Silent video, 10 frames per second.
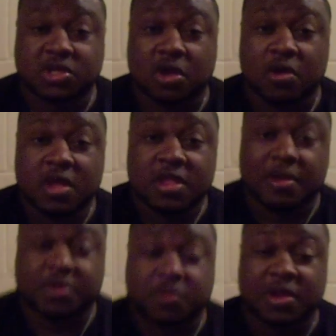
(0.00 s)
So
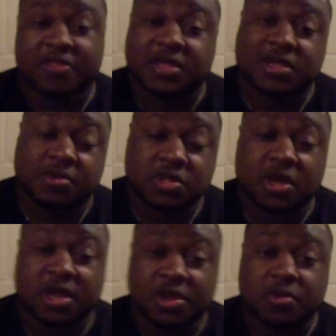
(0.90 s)
that was one of the things I was
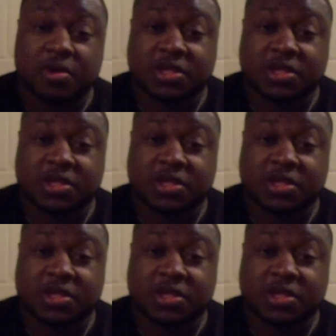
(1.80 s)
looking to do.